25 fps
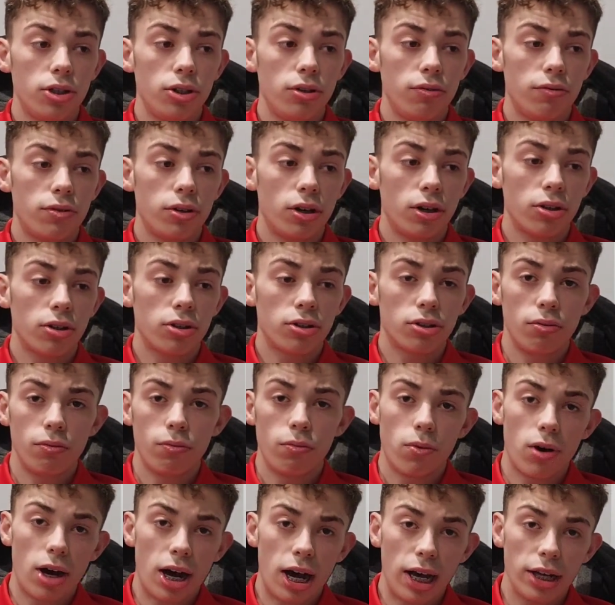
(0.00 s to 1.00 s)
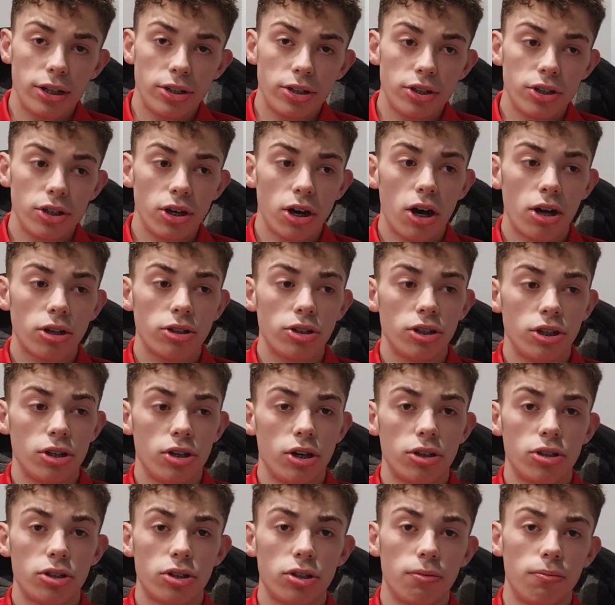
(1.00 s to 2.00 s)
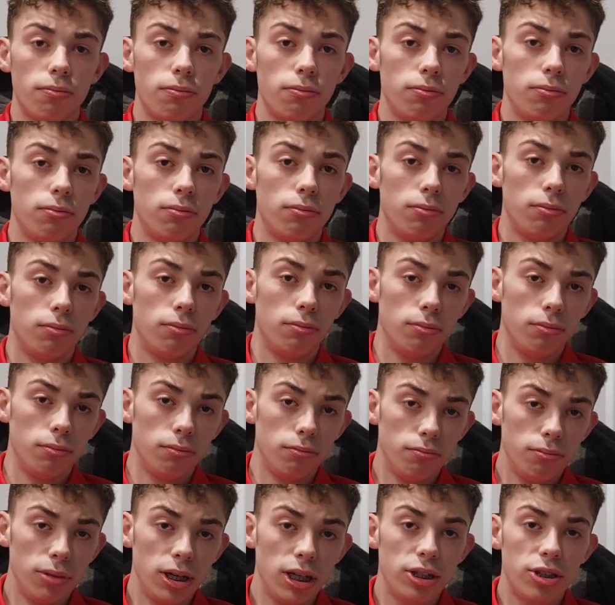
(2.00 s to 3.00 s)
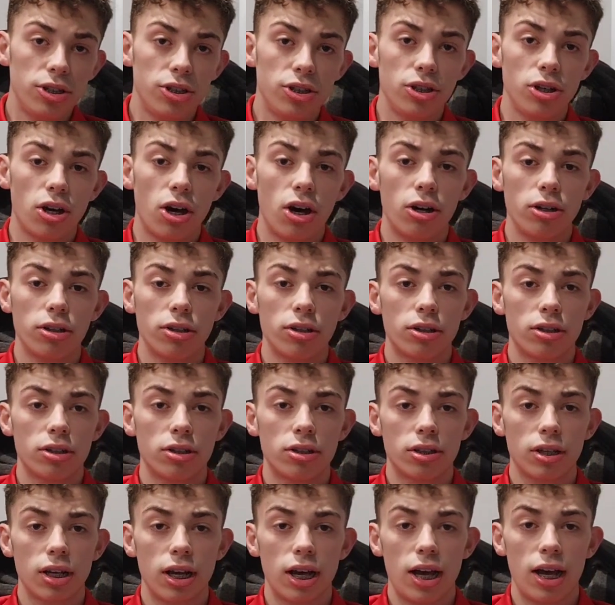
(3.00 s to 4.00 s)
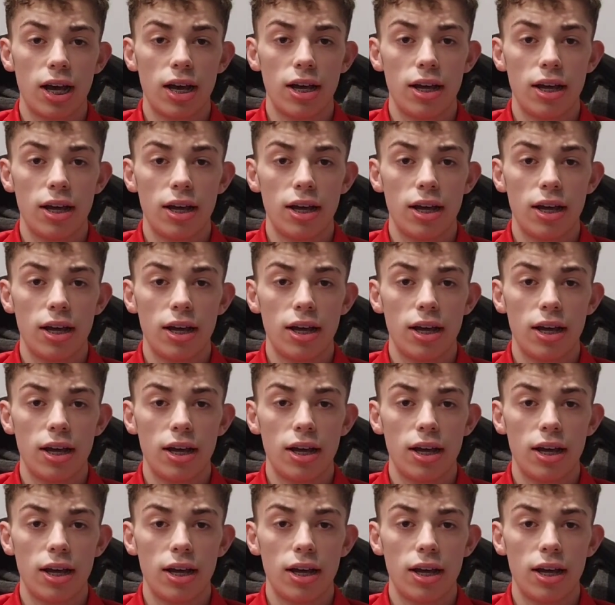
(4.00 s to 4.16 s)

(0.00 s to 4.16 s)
you've got some wide shots, you've got some mid shots,